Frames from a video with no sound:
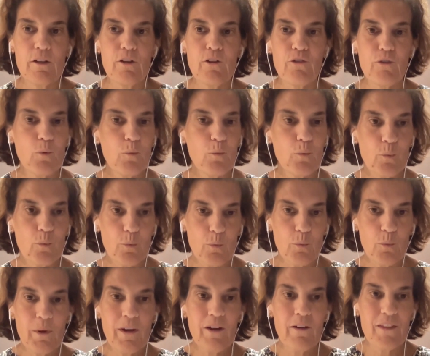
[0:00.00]
So
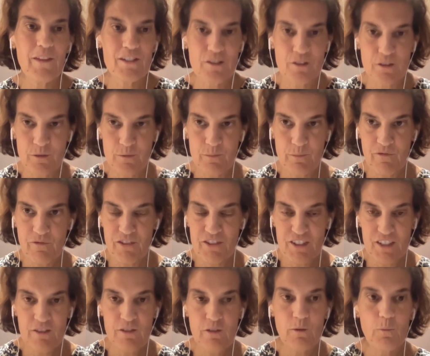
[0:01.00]
we are the
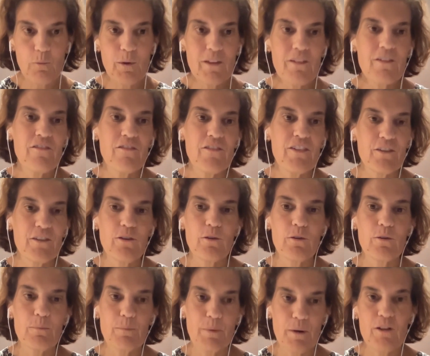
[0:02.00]

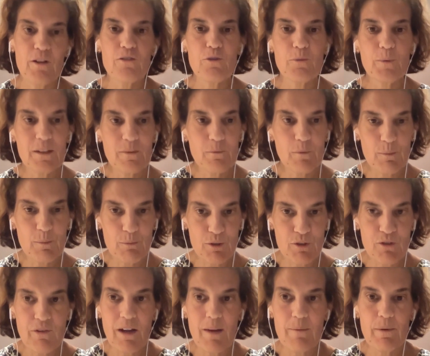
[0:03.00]
physical part. So we
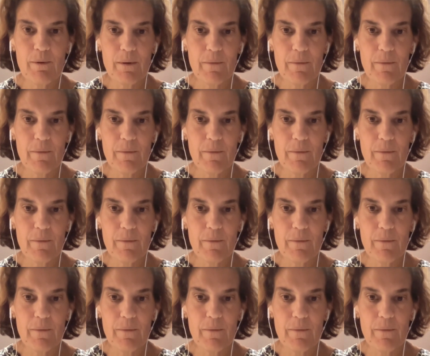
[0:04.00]
prescribe